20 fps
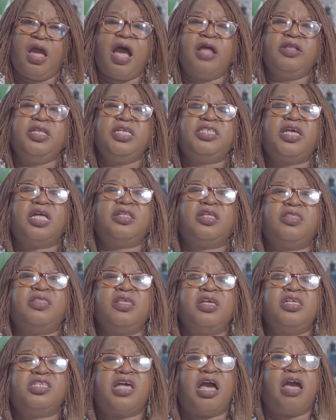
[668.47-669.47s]
And these are the
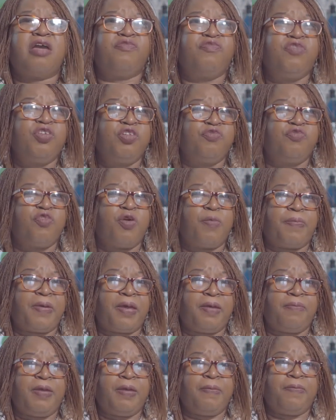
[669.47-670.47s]
things I feel for
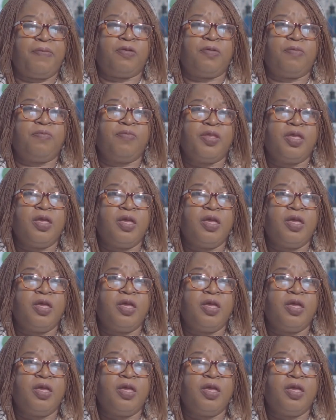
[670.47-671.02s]
people.